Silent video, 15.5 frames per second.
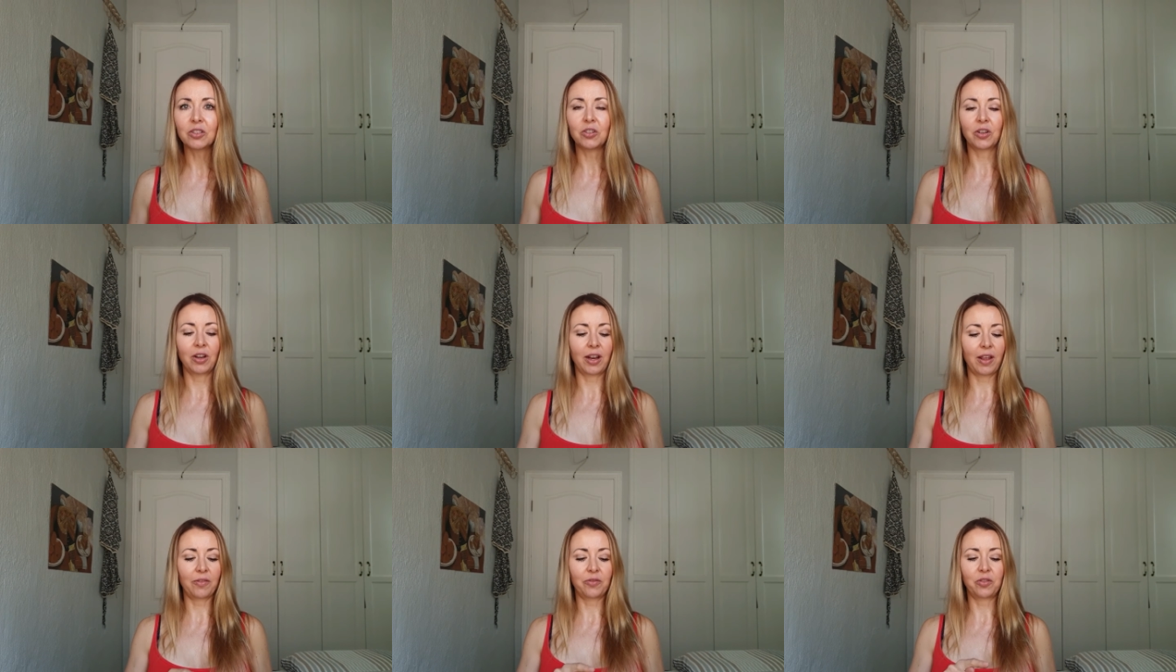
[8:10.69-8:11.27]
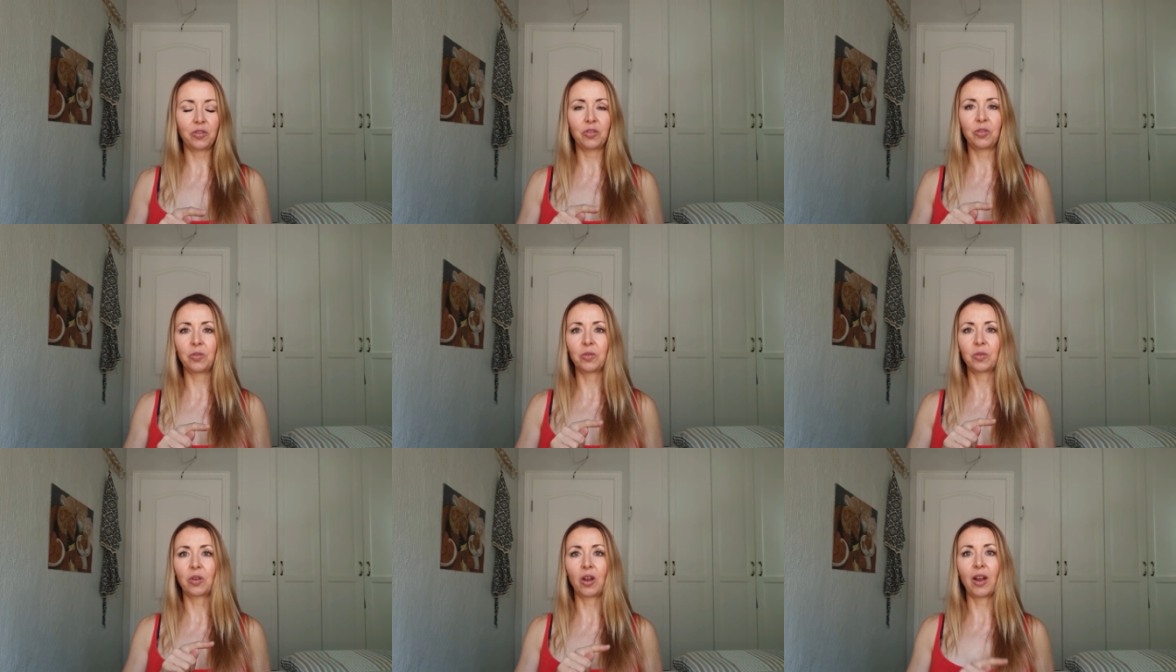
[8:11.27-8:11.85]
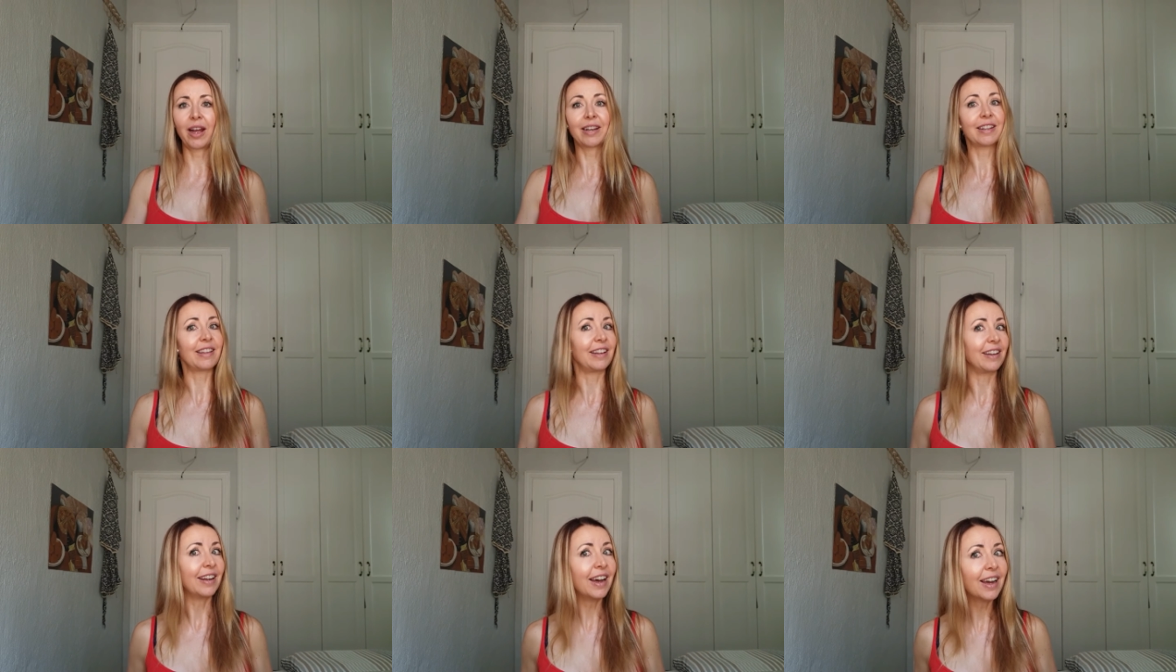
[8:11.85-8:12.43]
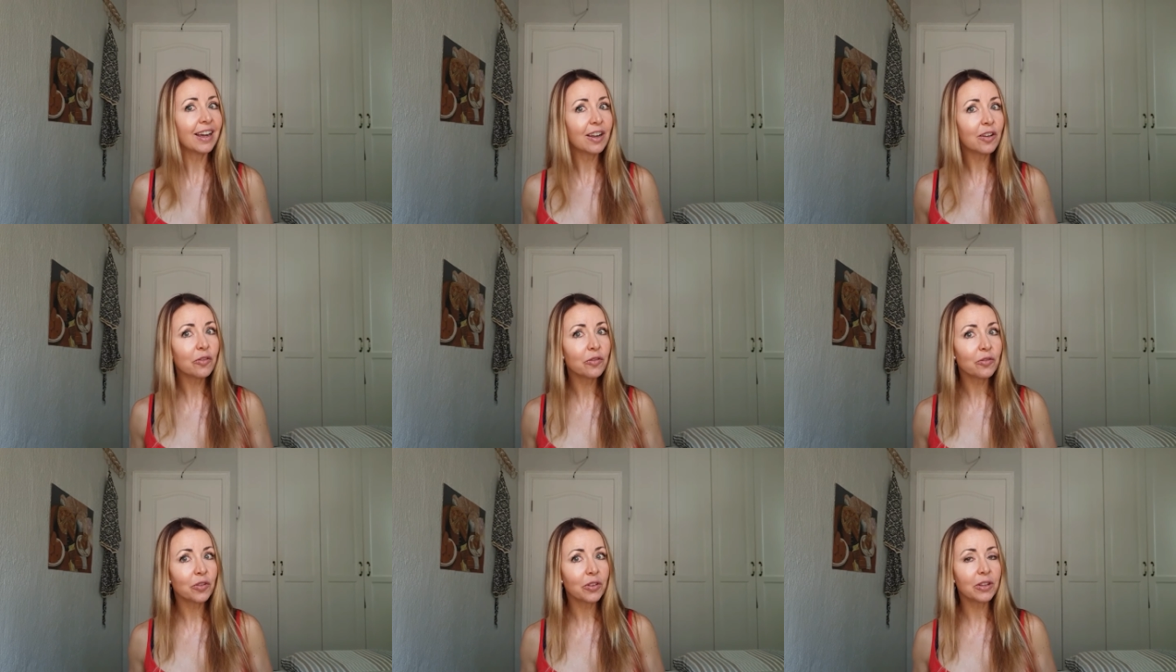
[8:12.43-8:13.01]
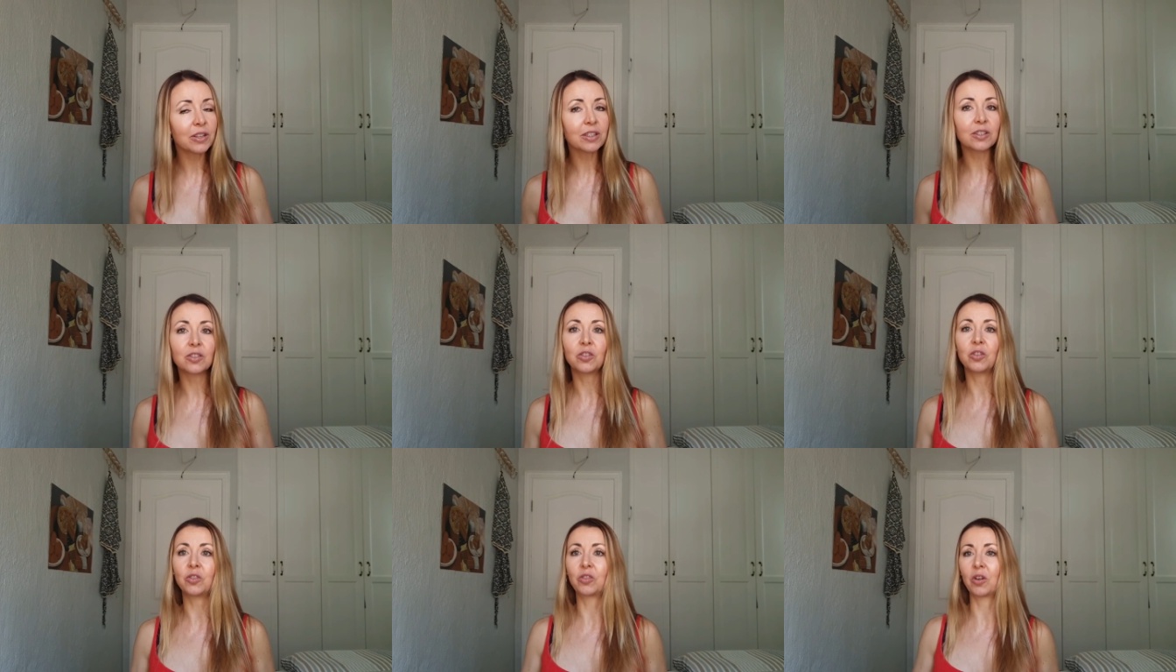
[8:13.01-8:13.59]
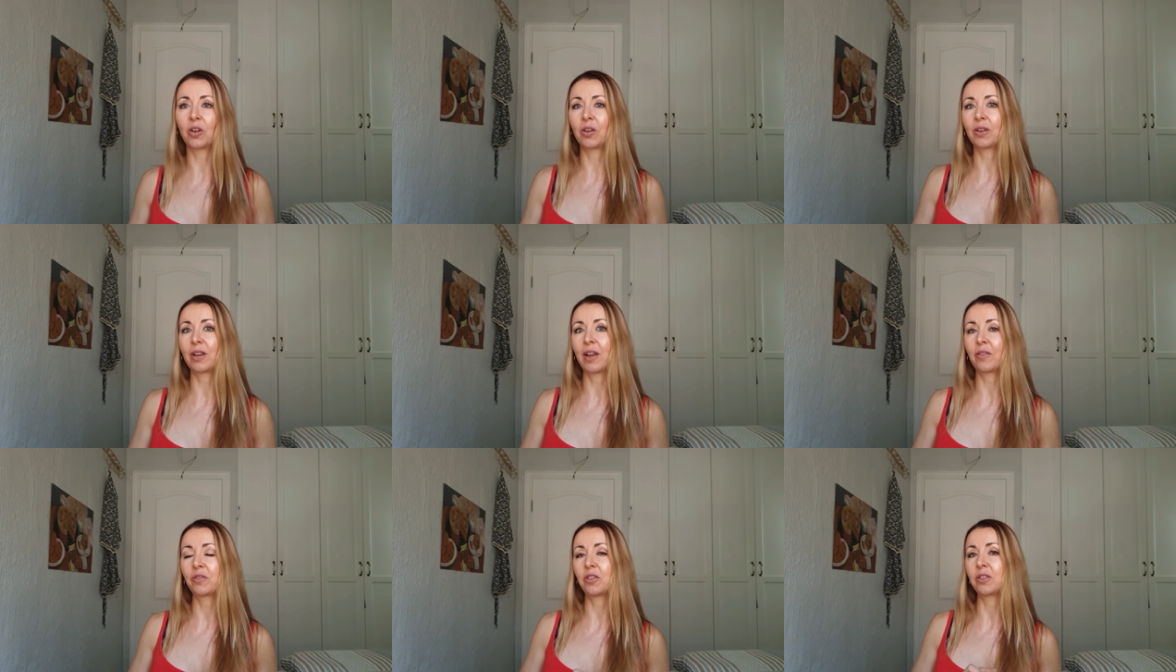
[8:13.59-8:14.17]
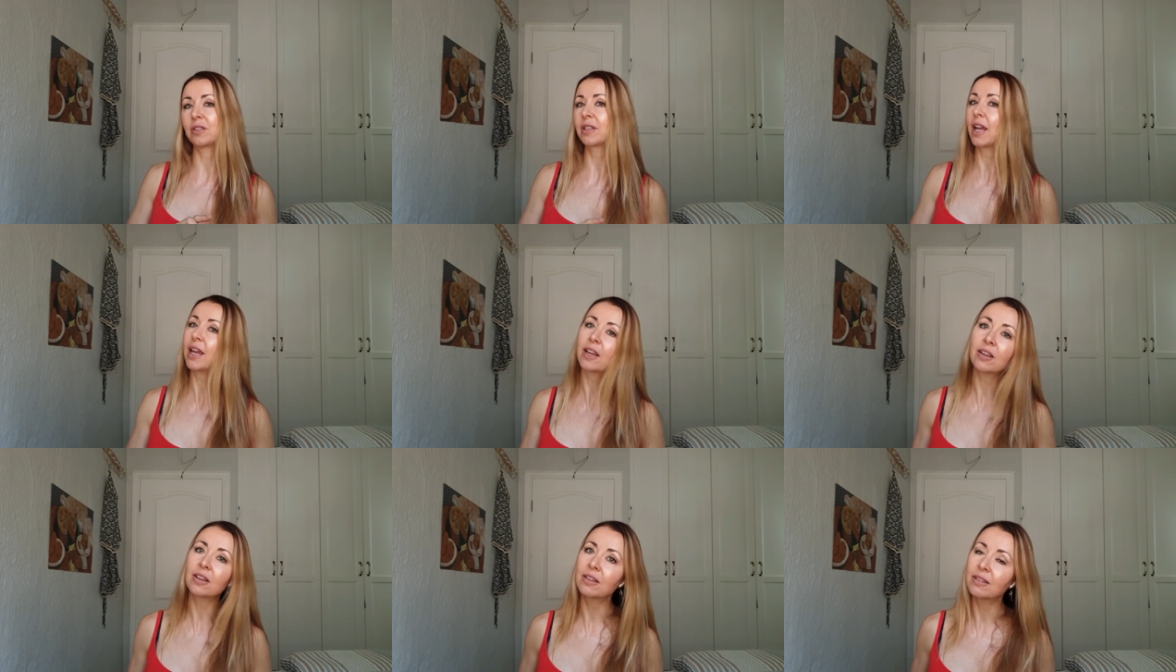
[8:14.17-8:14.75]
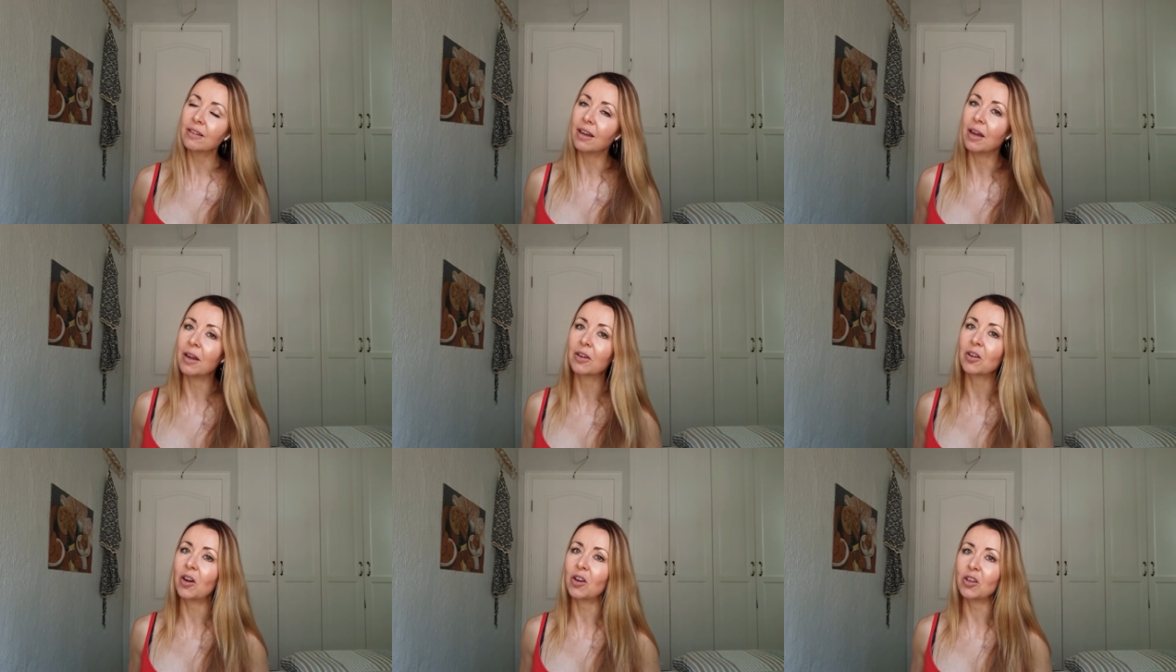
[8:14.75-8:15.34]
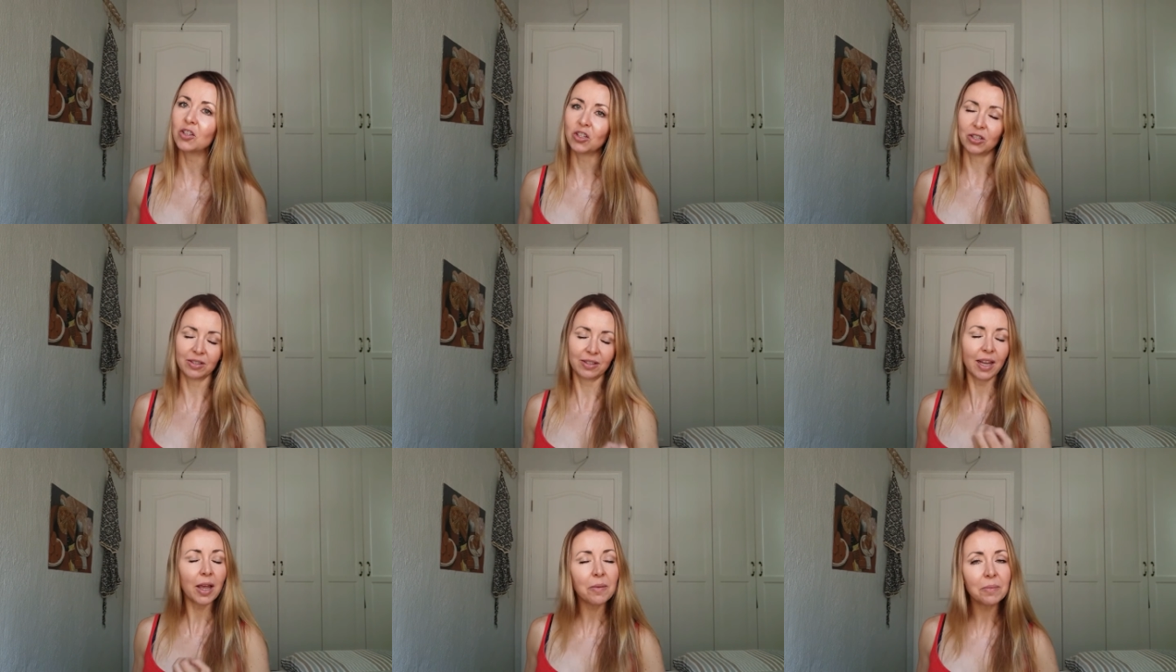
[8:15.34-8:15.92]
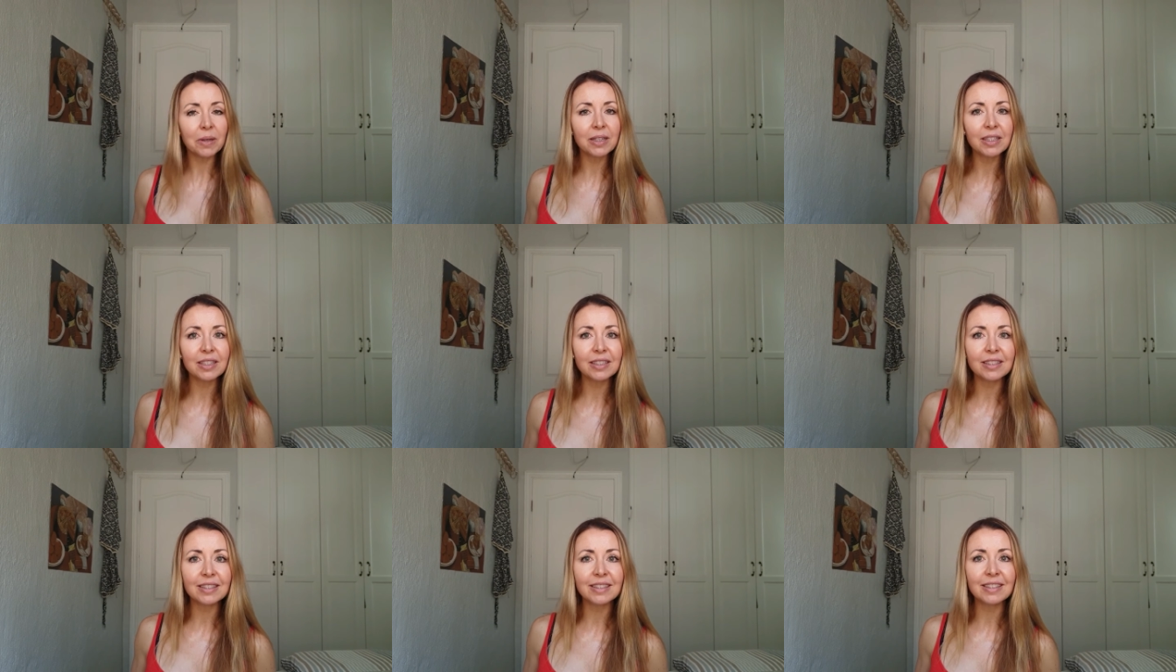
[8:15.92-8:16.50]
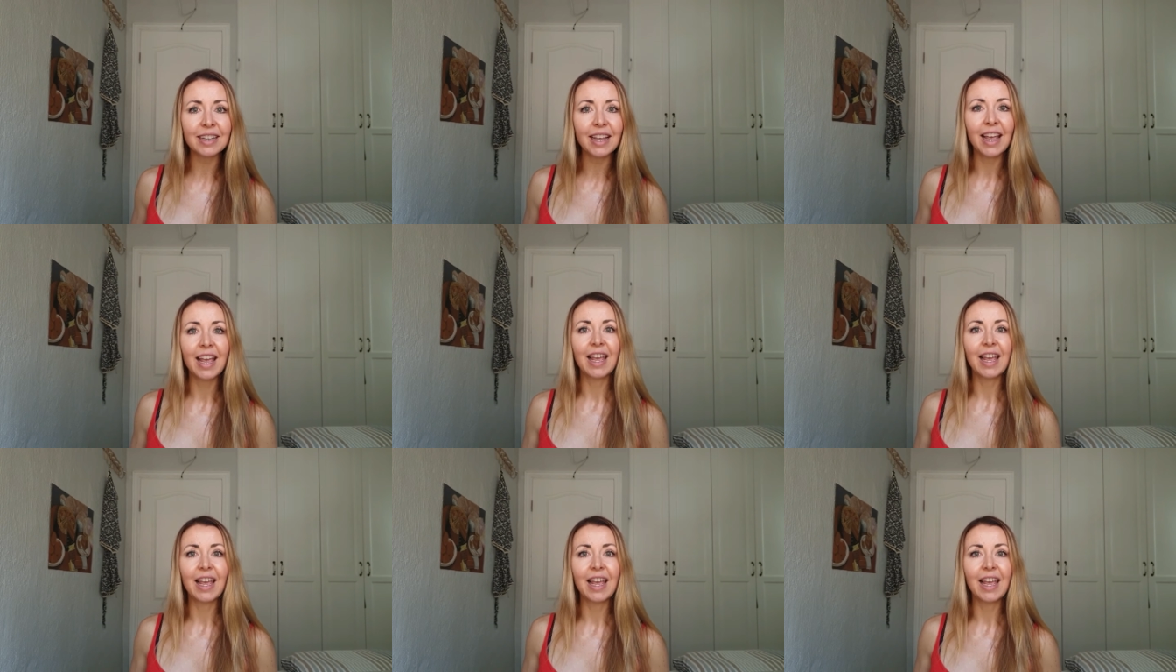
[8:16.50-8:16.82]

You don't have to go under the knife for this. You don't have to take uh, collagen tablets.